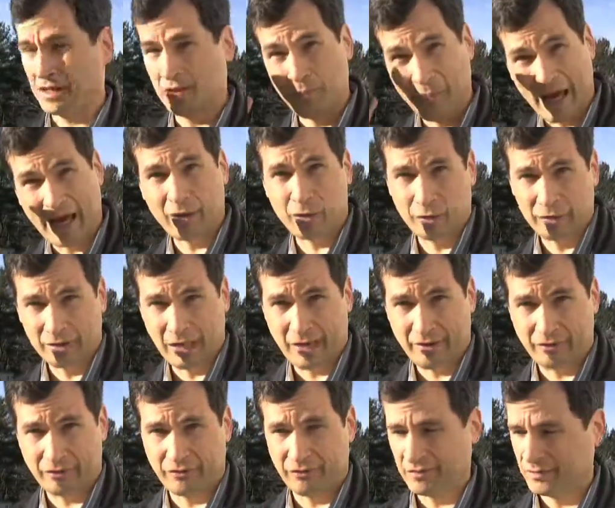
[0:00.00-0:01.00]
the battery
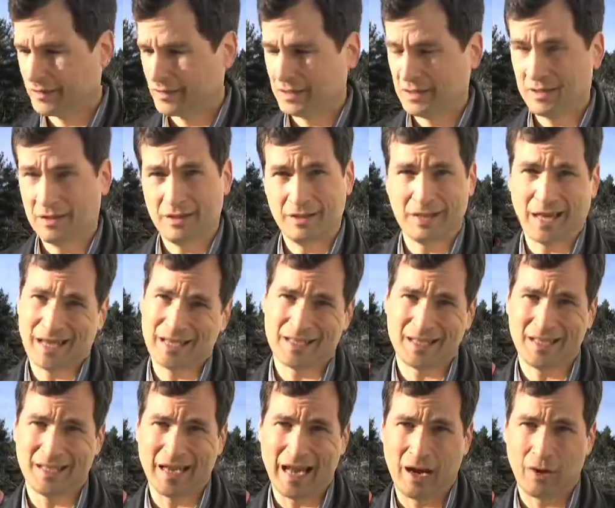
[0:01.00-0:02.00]
life.
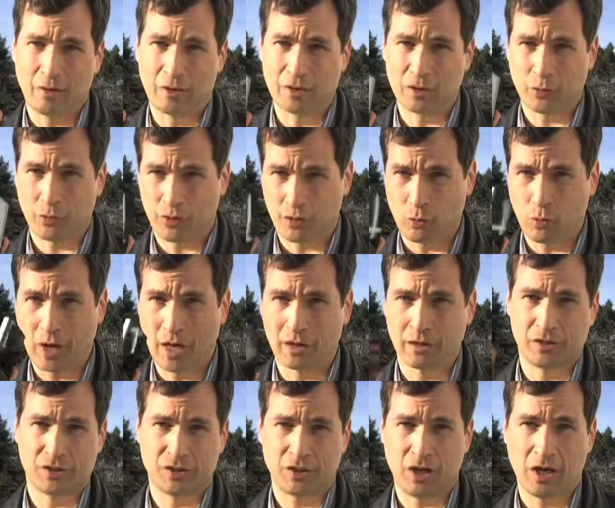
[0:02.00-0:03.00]
19 hours with the
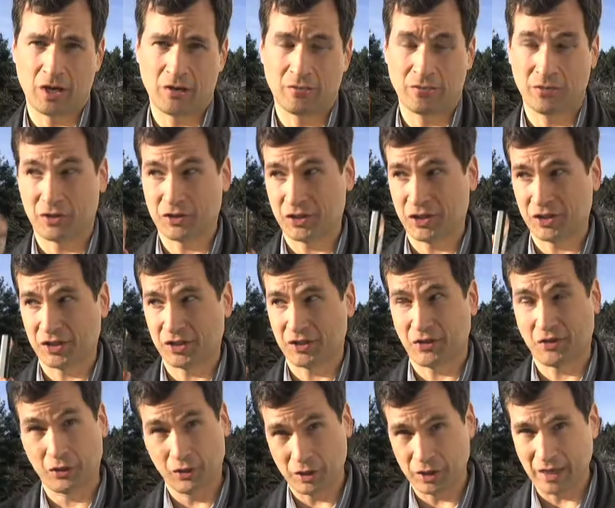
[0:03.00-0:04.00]
wireless on versus
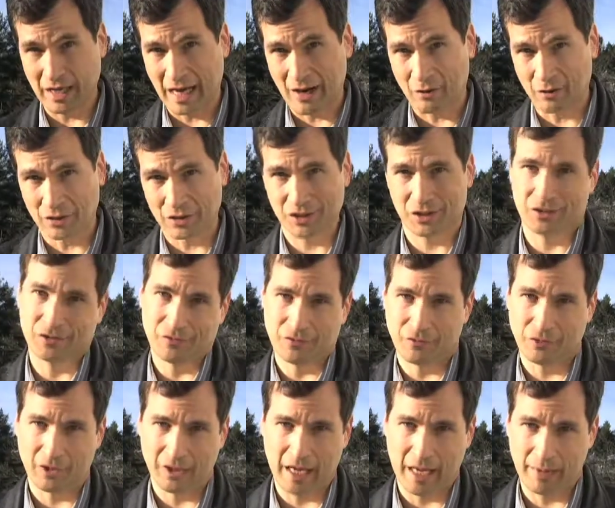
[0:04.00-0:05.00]
30 hours
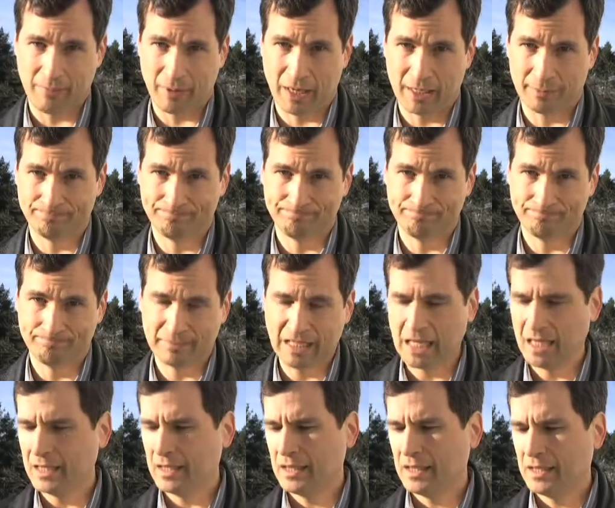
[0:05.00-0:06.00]
for the iPod.
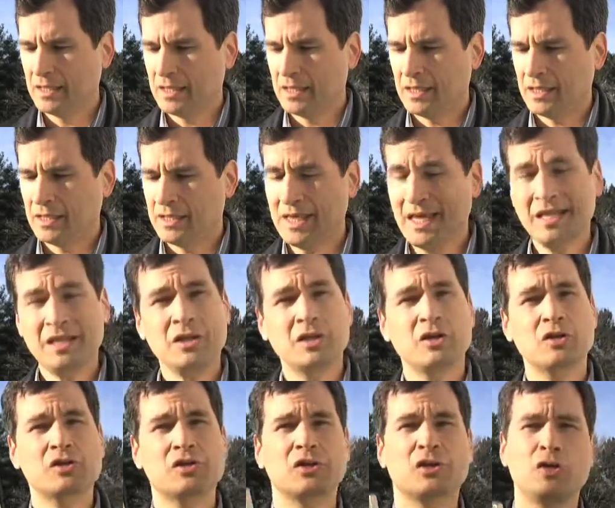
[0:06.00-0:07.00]
Then
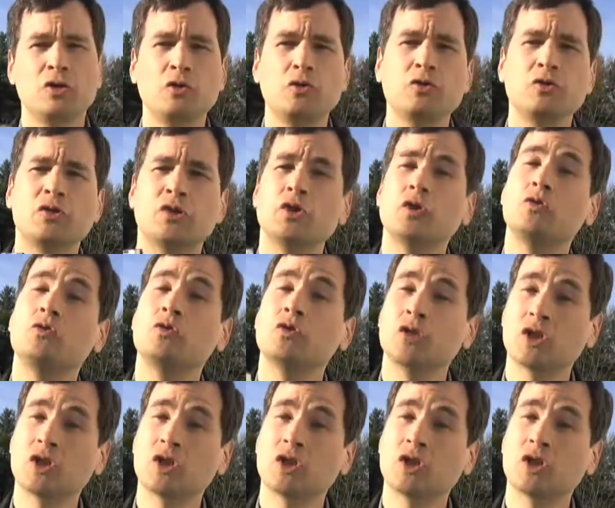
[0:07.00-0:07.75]
there's the new Zune